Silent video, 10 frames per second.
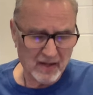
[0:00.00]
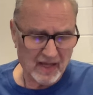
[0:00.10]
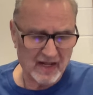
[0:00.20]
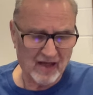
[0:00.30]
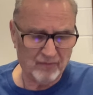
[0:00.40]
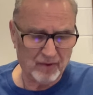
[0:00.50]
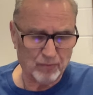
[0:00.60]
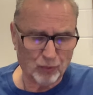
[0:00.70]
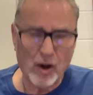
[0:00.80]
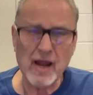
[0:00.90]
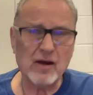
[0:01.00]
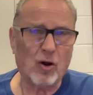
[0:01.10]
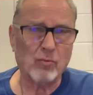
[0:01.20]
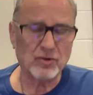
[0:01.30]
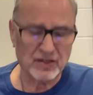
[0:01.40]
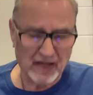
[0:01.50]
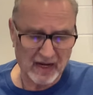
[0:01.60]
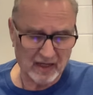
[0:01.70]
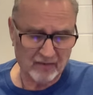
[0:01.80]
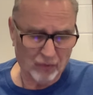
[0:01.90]
and have been praying almost
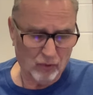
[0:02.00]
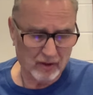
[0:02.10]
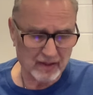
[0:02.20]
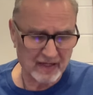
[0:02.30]
daily for it.